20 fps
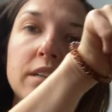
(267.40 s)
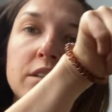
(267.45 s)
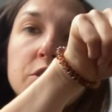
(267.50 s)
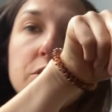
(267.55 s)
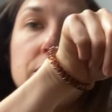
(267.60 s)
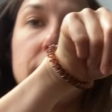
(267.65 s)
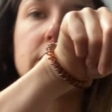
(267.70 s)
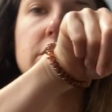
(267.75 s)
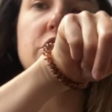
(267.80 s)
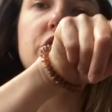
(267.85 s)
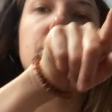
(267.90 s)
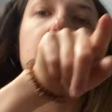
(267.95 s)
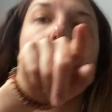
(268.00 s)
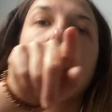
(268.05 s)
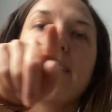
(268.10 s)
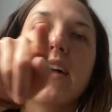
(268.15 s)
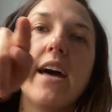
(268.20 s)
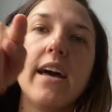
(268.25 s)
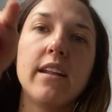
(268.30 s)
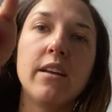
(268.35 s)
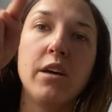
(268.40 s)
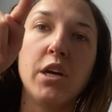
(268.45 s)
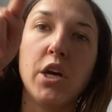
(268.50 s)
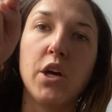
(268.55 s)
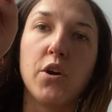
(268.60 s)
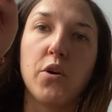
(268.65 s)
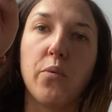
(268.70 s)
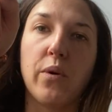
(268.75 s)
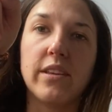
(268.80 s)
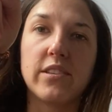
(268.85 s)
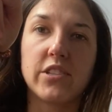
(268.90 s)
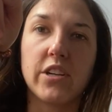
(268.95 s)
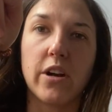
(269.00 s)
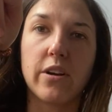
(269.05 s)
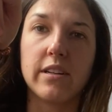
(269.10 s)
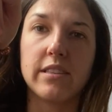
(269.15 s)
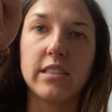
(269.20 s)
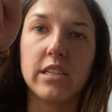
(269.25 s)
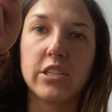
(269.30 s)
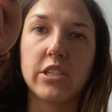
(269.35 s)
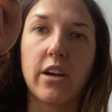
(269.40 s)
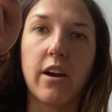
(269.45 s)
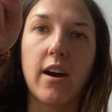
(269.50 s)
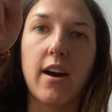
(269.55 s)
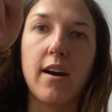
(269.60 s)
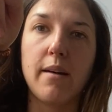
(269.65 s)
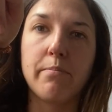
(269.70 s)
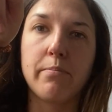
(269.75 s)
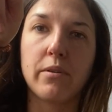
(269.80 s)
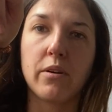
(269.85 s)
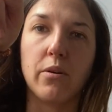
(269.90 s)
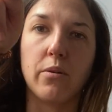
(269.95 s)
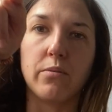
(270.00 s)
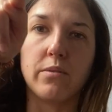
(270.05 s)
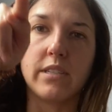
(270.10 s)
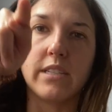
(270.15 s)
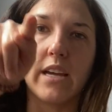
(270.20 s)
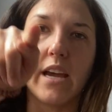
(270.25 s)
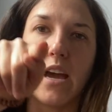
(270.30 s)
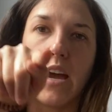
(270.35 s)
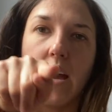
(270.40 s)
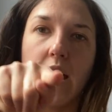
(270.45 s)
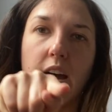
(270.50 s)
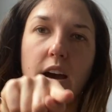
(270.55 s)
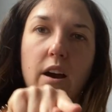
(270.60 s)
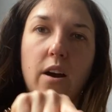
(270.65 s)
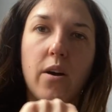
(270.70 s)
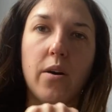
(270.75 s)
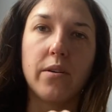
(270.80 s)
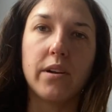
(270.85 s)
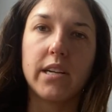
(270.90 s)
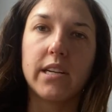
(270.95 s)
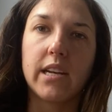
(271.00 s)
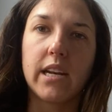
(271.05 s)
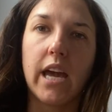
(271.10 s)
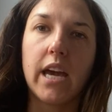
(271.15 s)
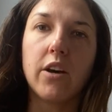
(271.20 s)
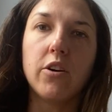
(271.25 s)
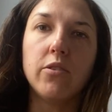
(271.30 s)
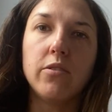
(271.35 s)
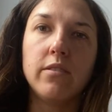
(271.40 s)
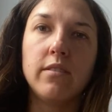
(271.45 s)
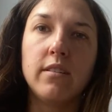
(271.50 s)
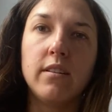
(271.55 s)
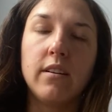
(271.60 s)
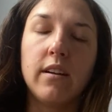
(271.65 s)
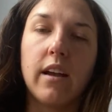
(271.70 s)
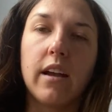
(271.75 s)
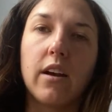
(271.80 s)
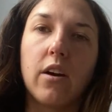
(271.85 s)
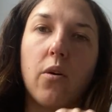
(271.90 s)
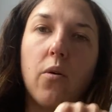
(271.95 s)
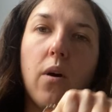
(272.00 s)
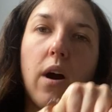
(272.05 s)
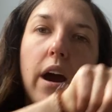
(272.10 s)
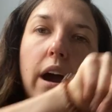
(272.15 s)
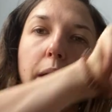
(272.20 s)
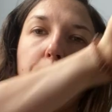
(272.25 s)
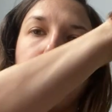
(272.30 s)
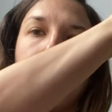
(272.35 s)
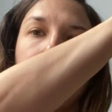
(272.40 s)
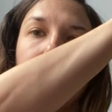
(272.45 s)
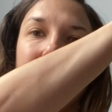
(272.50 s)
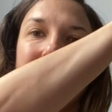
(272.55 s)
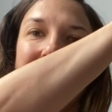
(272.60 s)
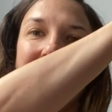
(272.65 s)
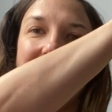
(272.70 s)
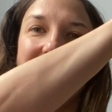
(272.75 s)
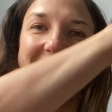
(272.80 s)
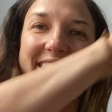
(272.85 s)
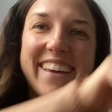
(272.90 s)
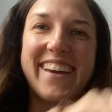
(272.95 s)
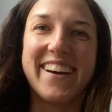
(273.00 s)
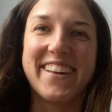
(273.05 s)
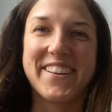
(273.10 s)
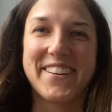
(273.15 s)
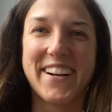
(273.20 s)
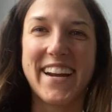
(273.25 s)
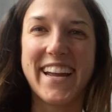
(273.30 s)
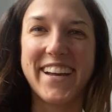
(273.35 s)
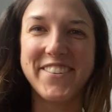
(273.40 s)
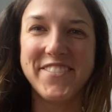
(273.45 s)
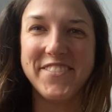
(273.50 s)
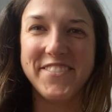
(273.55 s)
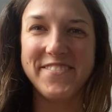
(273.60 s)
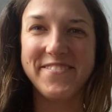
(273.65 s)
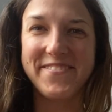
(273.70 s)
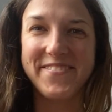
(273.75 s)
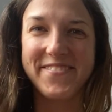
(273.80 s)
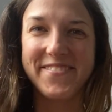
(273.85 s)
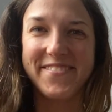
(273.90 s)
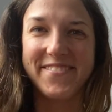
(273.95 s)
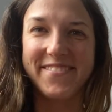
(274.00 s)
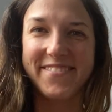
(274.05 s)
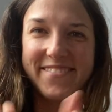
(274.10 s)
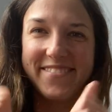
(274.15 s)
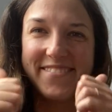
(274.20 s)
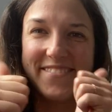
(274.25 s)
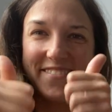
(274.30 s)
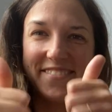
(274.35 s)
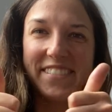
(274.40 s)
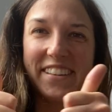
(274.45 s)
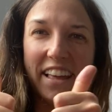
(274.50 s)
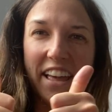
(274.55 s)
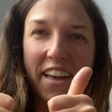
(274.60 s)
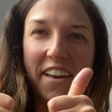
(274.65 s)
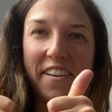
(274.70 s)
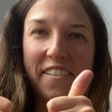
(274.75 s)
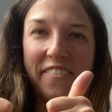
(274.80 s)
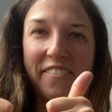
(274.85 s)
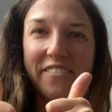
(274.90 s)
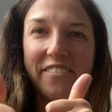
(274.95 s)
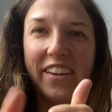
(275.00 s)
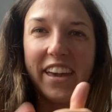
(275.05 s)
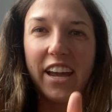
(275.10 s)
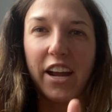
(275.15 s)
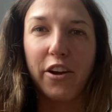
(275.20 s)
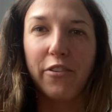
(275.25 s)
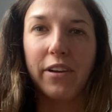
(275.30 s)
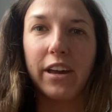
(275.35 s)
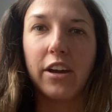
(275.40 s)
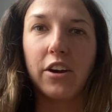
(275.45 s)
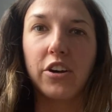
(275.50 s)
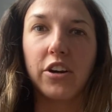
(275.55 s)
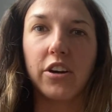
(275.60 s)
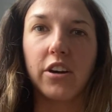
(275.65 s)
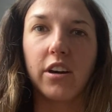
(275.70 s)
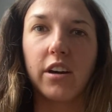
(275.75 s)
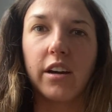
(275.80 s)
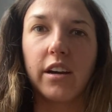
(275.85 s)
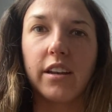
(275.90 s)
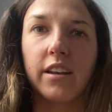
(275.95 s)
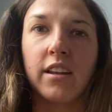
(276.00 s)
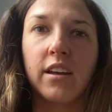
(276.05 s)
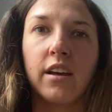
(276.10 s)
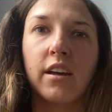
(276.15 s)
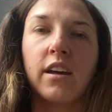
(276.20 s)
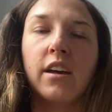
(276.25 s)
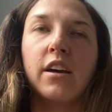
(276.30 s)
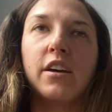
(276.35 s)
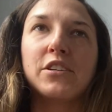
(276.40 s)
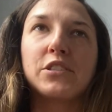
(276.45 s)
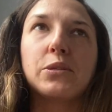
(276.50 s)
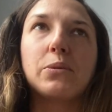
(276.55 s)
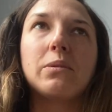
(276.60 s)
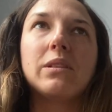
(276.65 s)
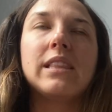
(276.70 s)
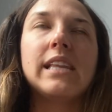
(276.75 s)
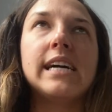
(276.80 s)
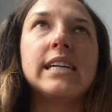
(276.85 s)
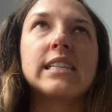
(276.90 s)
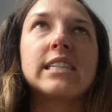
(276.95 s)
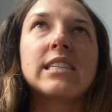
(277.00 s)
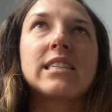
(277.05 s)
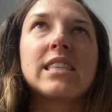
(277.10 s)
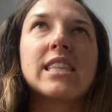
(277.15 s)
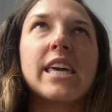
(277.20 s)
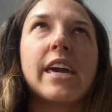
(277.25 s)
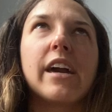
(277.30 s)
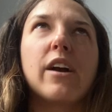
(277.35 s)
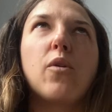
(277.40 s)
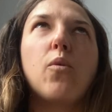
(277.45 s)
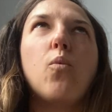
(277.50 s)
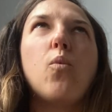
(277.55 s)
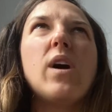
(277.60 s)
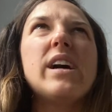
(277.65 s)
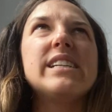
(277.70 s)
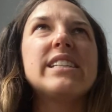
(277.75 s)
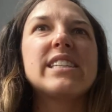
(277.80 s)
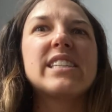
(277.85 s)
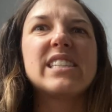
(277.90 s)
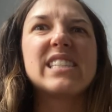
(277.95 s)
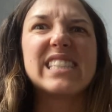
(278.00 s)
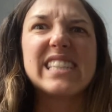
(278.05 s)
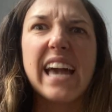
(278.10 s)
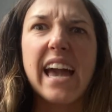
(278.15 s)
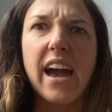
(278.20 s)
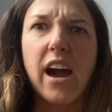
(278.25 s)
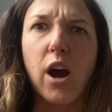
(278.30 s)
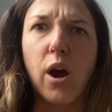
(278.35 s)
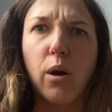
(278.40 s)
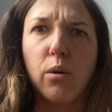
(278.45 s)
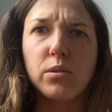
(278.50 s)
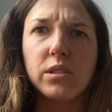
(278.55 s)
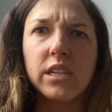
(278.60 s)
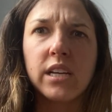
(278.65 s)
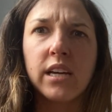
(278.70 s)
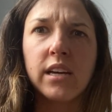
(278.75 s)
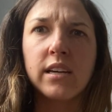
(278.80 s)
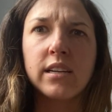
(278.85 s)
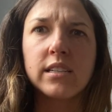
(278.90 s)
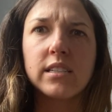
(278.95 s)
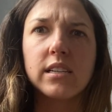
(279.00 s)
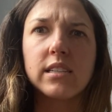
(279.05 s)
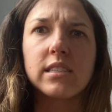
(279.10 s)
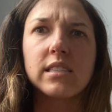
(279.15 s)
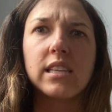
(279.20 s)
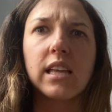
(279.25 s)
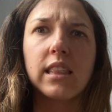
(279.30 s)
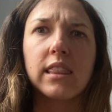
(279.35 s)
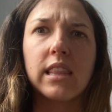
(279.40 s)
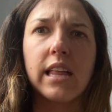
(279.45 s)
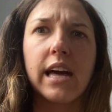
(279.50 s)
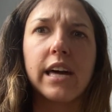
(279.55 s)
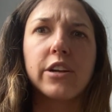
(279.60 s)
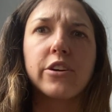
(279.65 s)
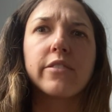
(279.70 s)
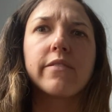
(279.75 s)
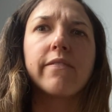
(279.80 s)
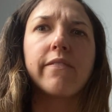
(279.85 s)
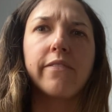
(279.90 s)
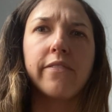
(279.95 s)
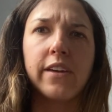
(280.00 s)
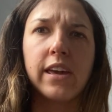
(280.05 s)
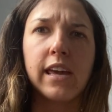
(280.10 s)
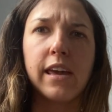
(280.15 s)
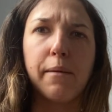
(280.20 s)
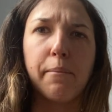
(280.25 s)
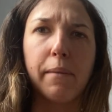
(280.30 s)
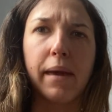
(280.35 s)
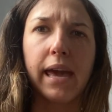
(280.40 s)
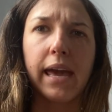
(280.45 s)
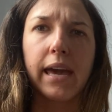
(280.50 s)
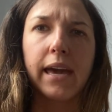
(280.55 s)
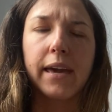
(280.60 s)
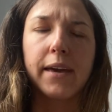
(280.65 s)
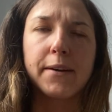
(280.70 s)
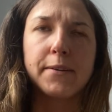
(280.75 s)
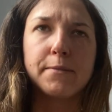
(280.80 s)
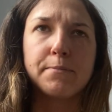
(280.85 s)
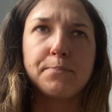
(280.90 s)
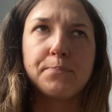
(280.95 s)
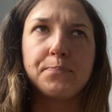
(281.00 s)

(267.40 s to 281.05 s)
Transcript: So let's try that. We start at the top, go down at an angle, and go up at the other angle. Very good. So let's think, what sound does the letter V make?